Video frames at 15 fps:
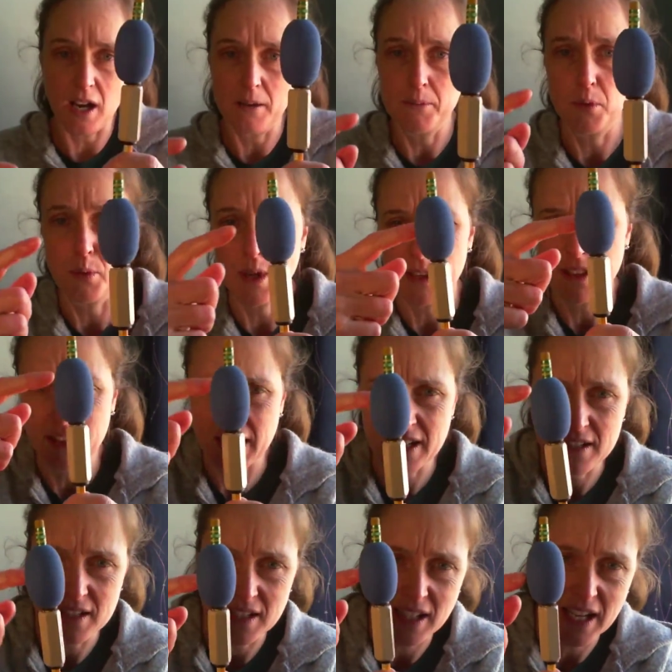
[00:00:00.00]
with
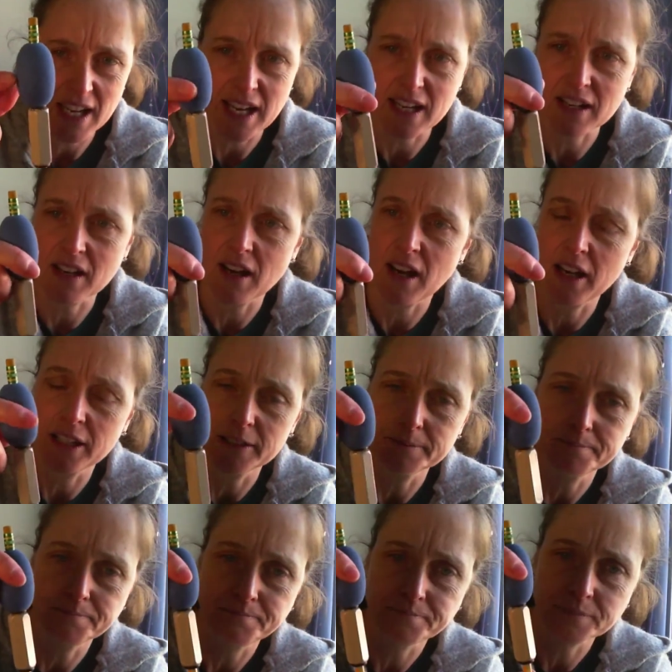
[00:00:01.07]
things like,
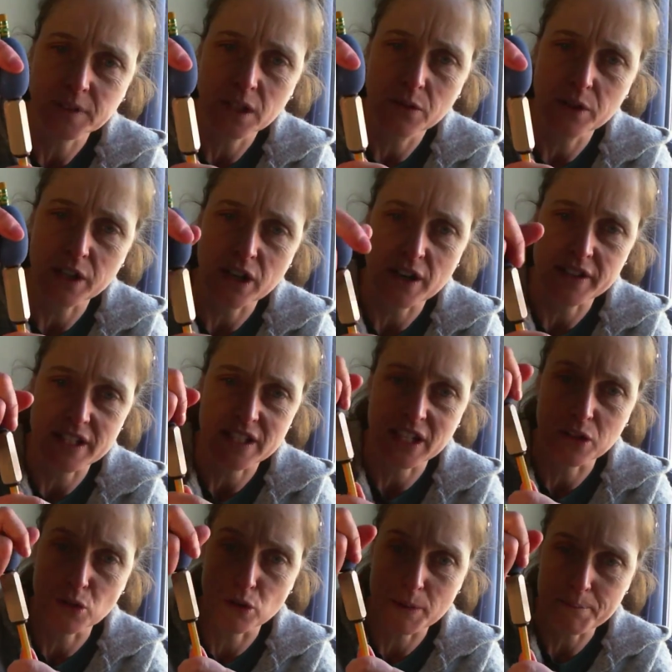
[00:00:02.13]
what do you call these?
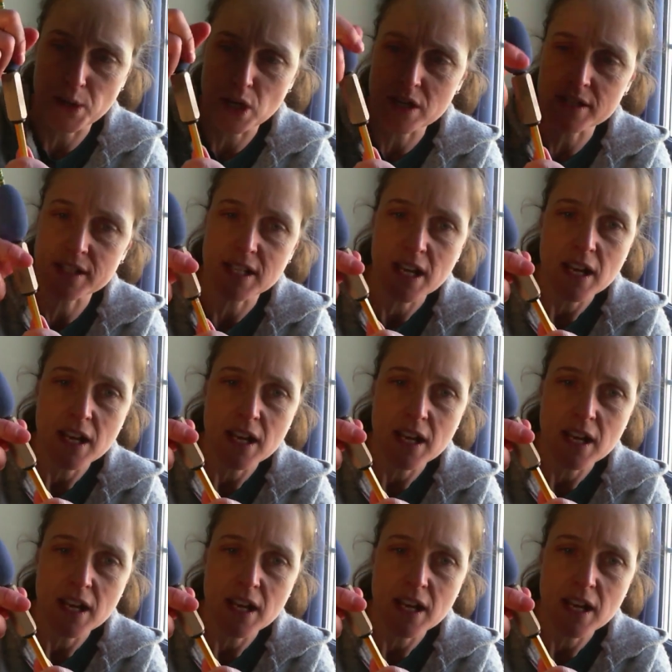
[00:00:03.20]
Like grippers.